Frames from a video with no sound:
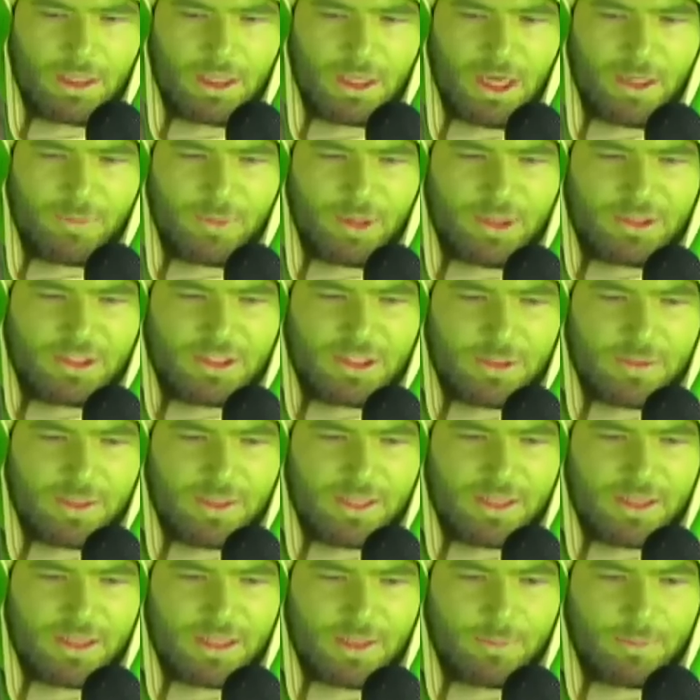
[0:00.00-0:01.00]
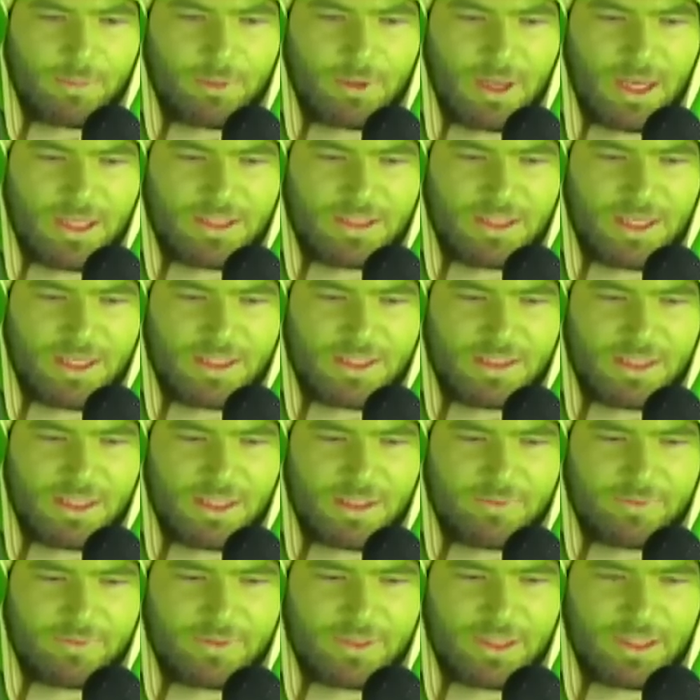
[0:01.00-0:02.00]
I'm also in the process
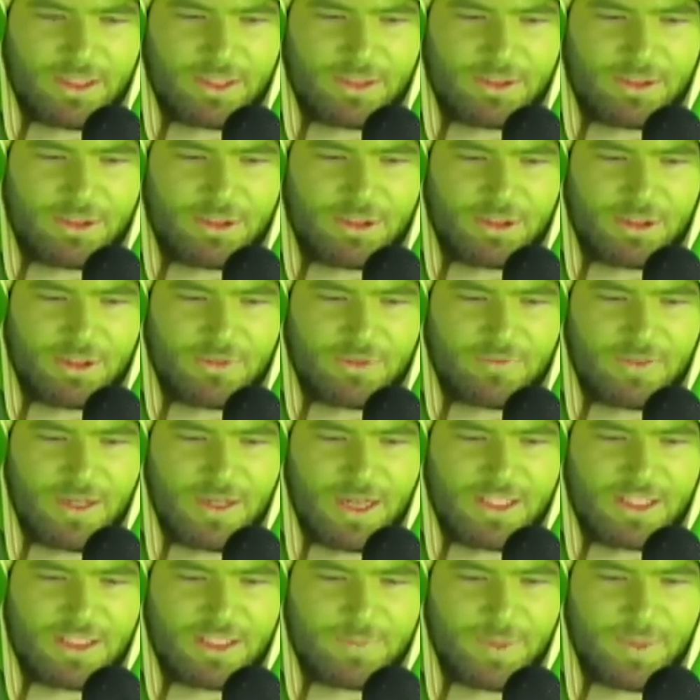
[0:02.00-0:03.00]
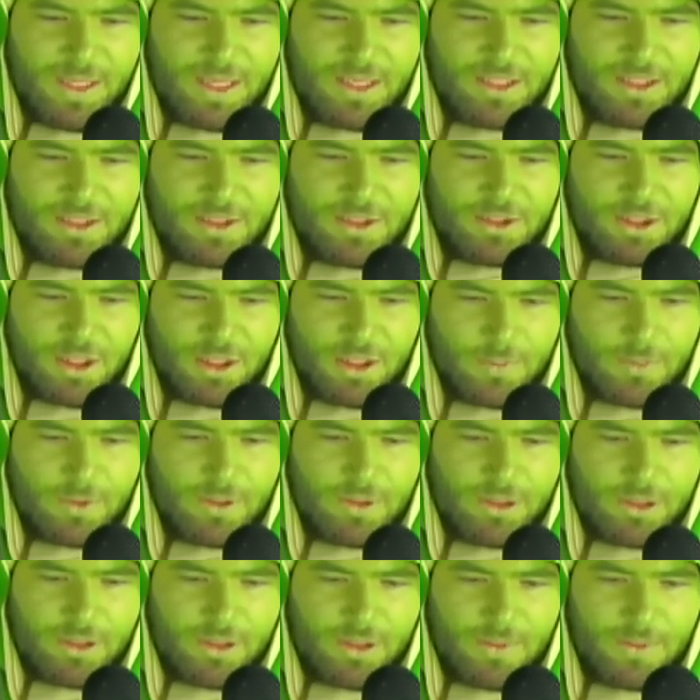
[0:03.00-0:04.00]
of getting certified to be an
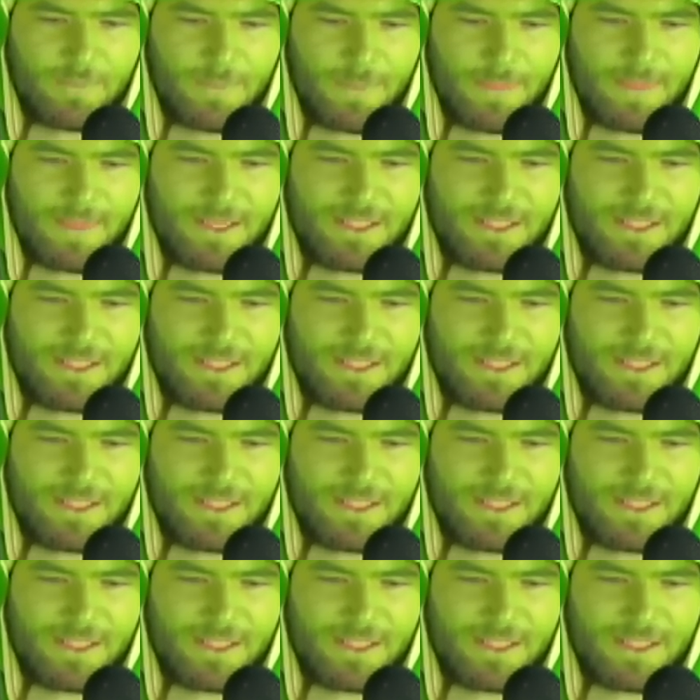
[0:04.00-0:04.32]
interpreter,